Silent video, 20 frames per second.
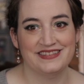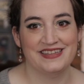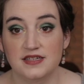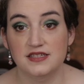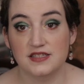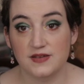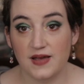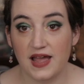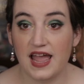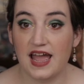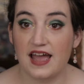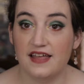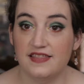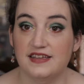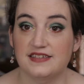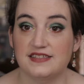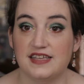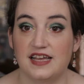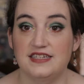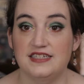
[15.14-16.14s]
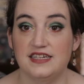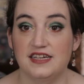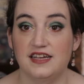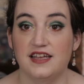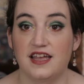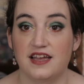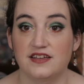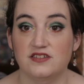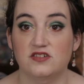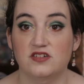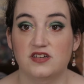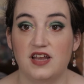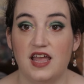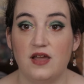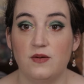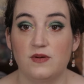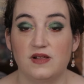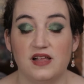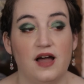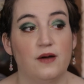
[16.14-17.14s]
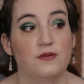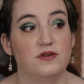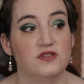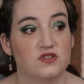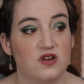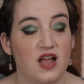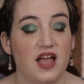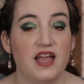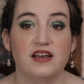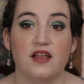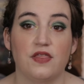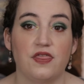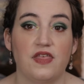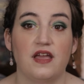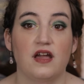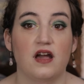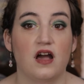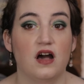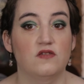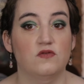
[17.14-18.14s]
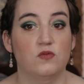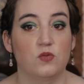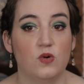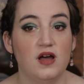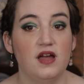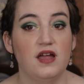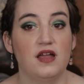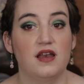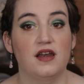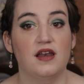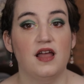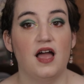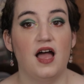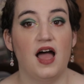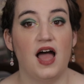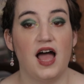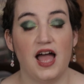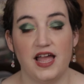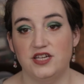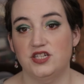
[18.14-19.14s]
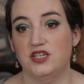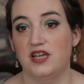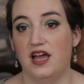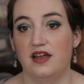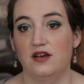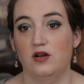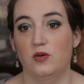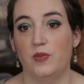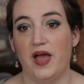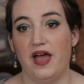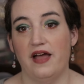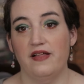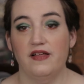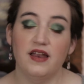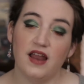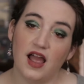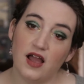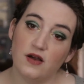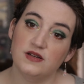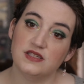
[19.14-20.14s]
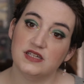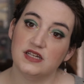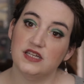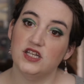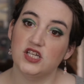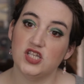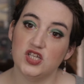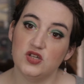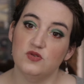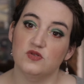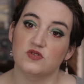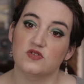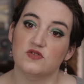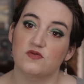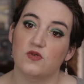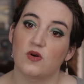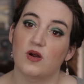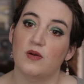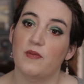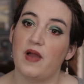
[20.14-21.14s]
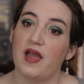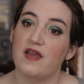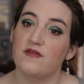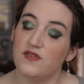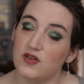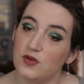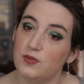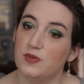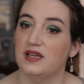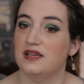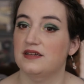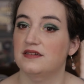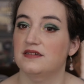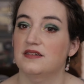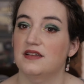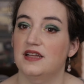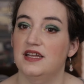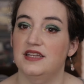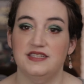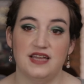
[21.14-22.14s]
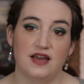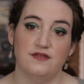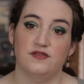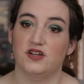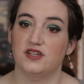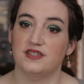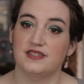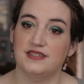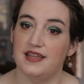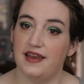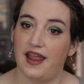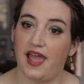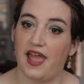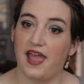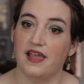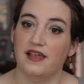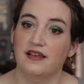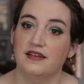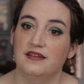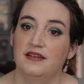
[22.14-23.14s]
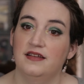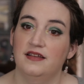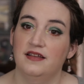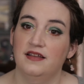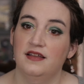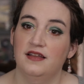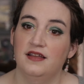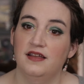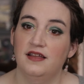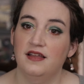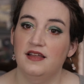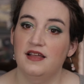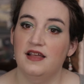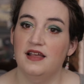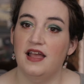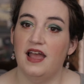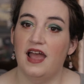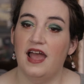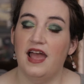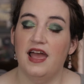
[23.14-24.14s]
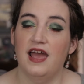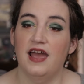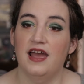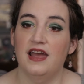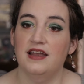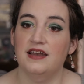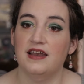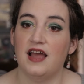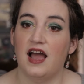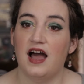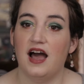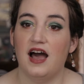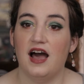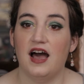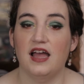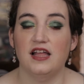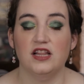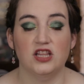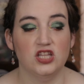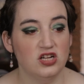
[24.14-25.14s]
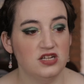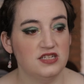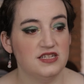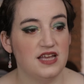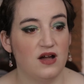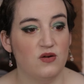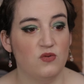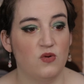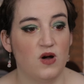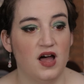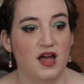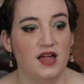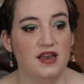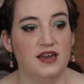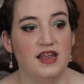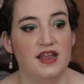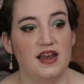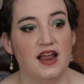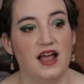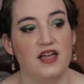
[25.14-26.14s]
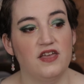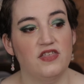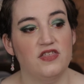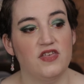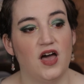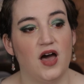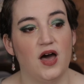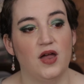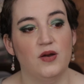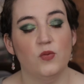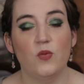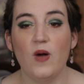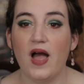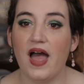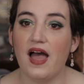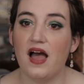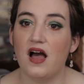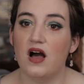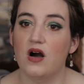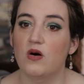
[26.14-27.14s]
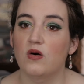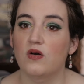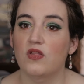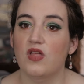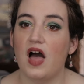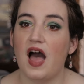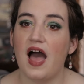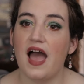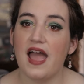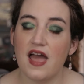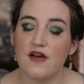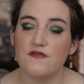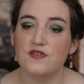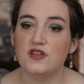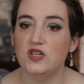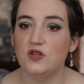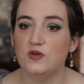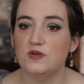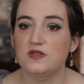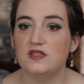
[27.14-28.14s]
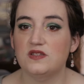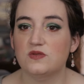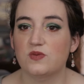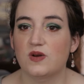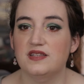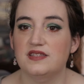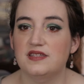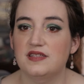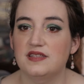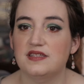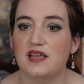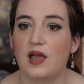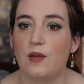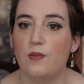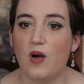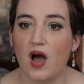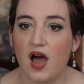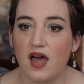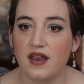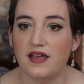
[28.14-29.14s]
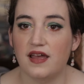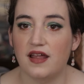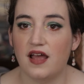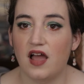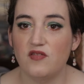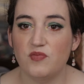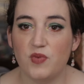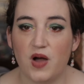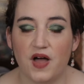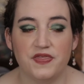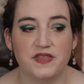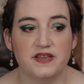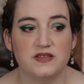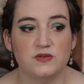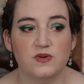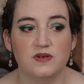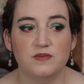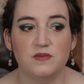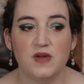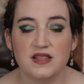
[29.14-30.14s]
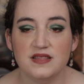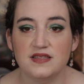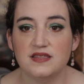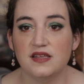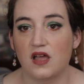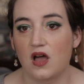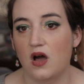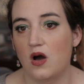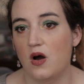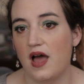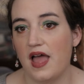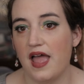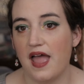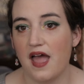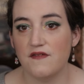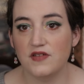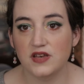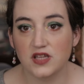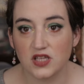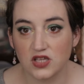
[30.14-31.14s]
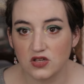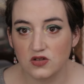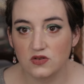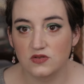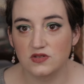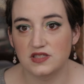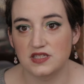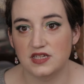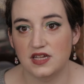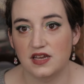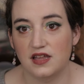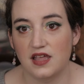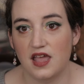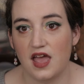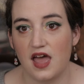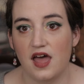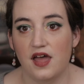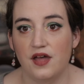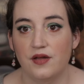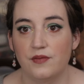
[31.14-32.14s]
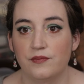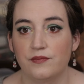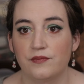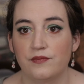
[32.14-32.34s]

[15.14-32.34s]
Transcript: So I had this idea yesterday while I was trying to think of what eyeshadow palette I was going to use for my filming endeavors today. And I looked at one and I thought, wow, I haven't used this one since I bought it. I bought this one months ago. I haven't used it yet.